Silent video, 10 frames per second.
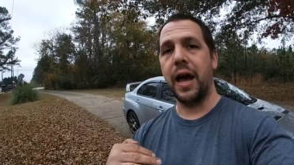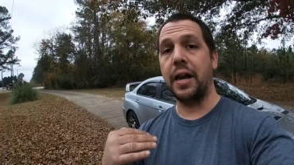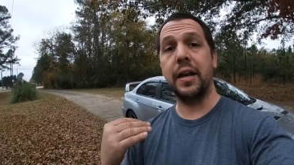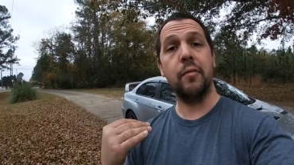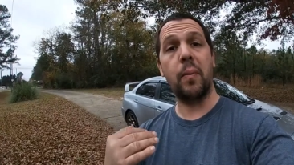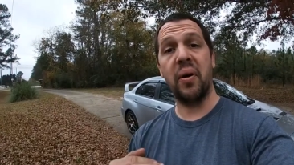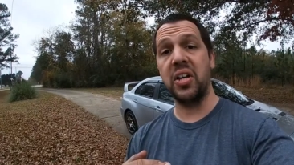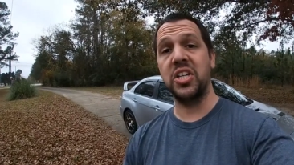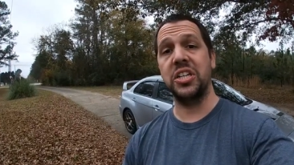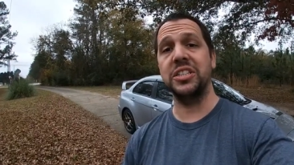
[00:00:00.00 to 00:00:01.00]
I never
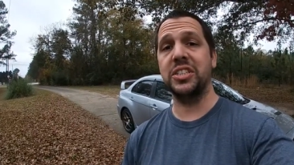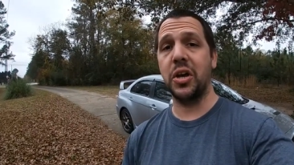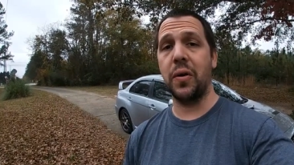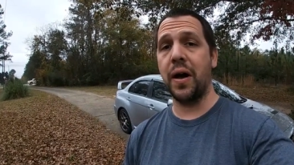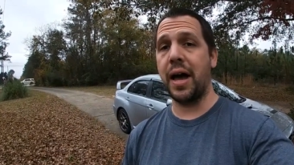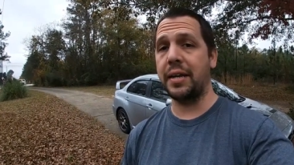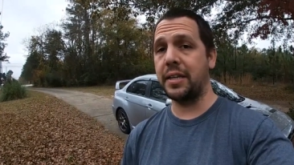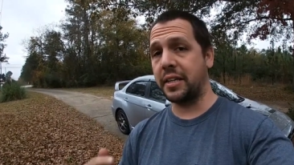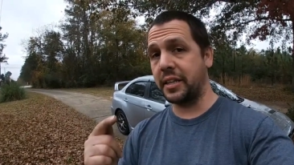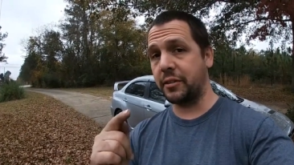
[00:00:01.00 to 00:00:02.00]
punch it. So I
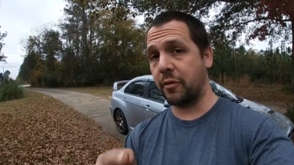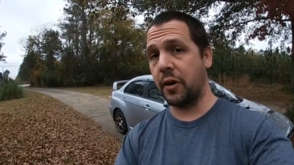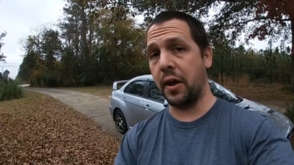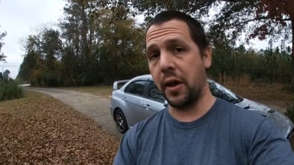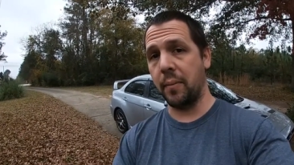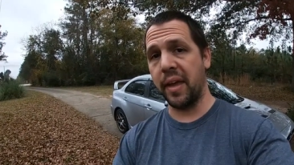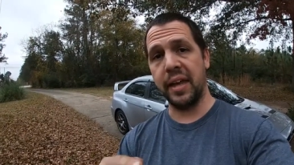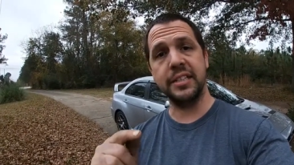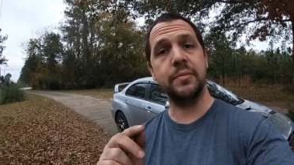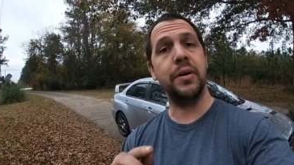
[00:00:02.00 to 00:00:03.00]
did this for him
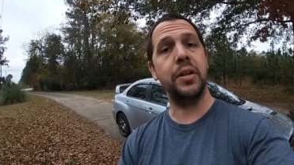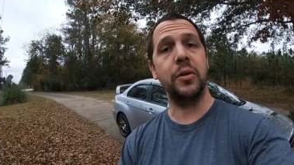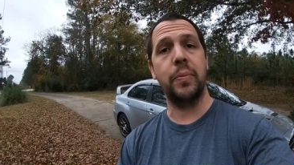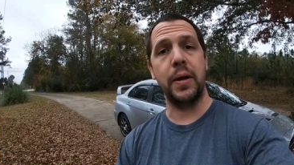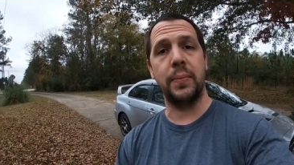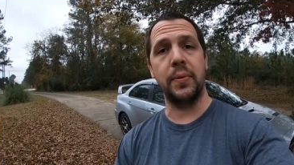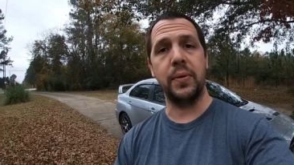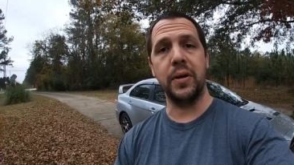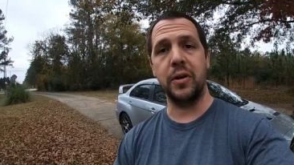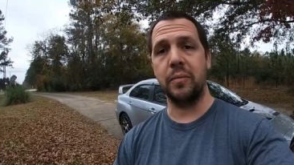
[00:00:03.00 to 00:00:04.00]
and some other people
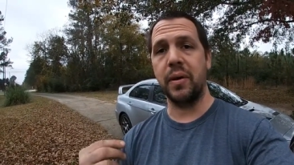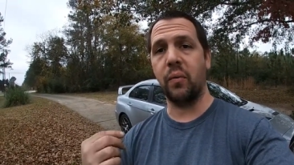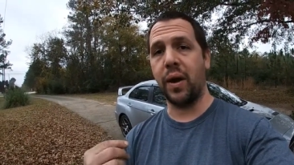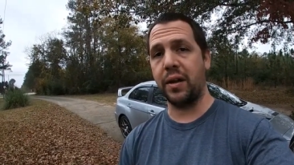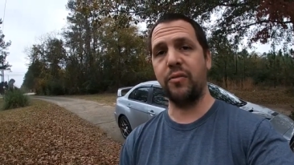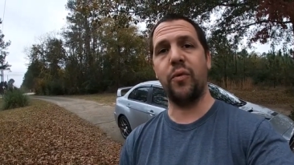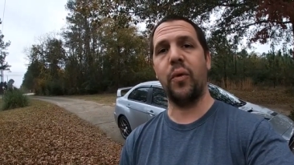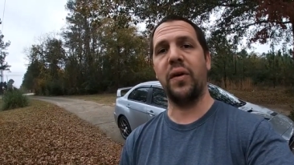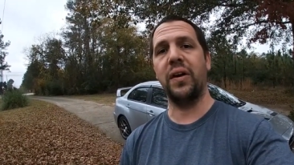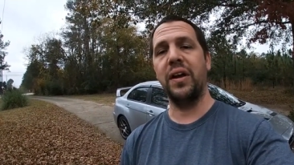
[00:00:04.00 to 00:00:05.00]
who have been waiting
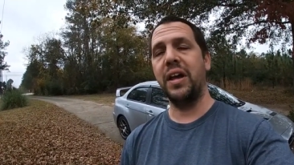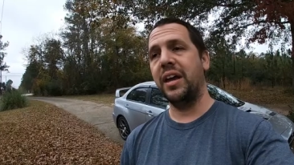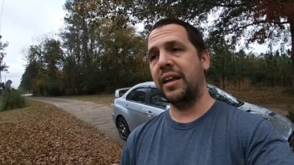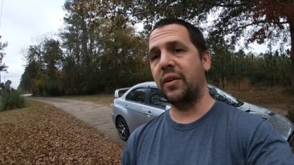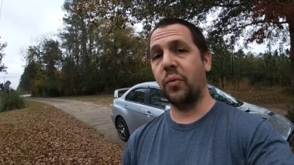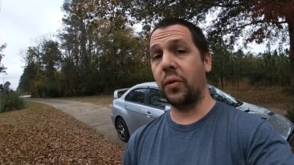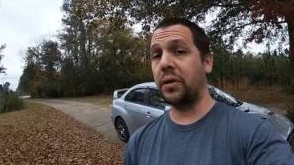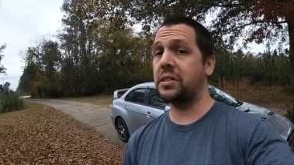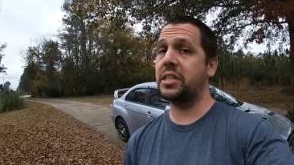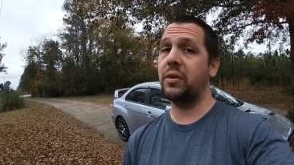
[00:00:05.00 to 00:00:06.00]
for it. They
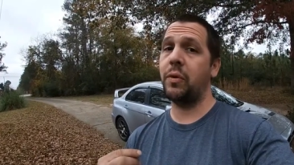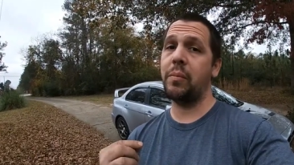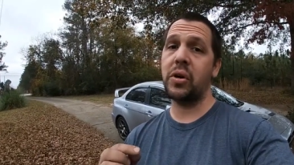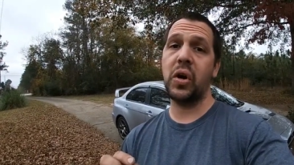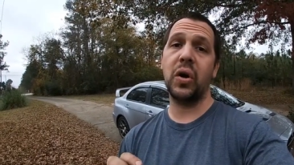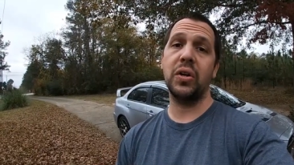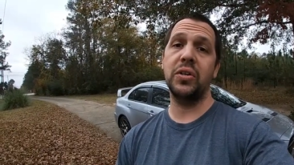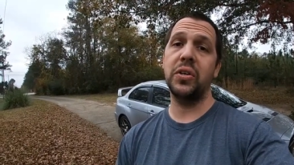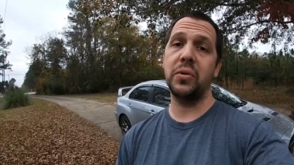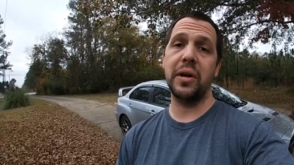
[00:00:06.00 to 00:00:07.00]
wanted to see what my car
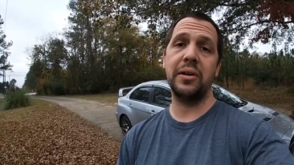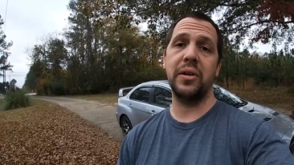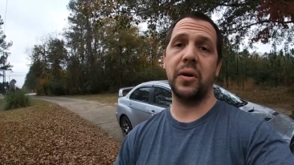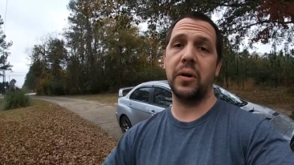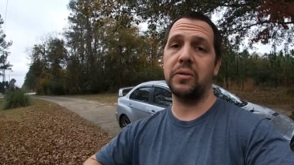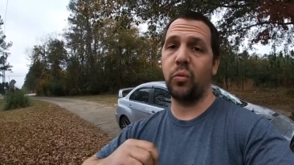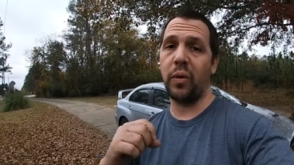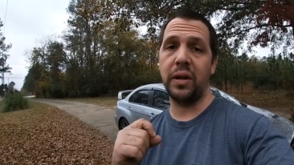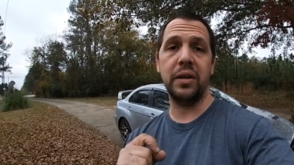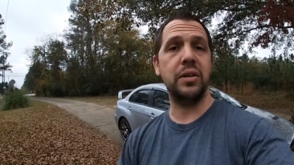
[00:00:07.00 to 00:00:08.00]
could do around curves,
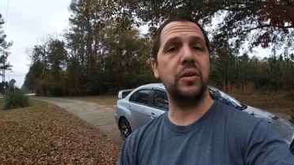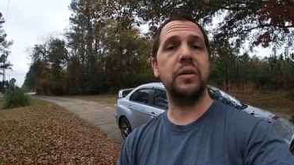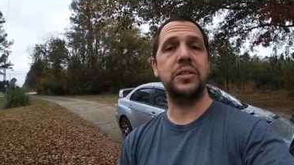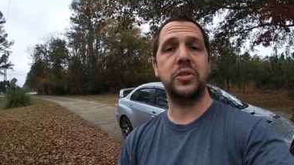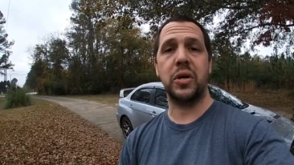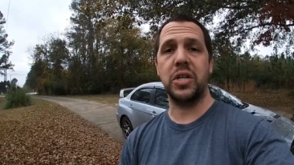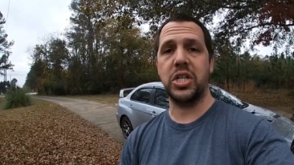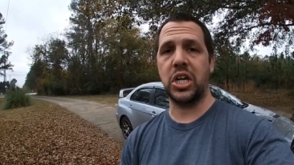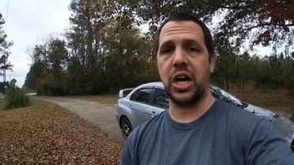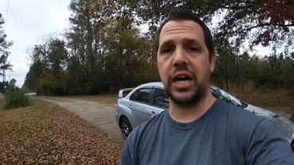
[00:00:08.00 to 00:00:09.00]
what it could do in a straight
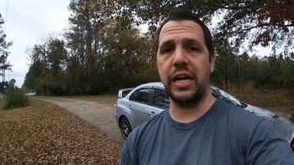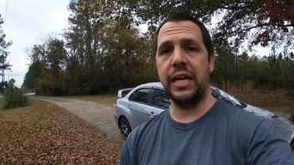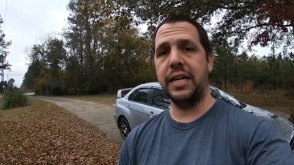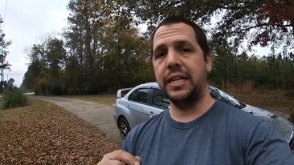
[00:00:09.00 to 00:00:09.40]
shot.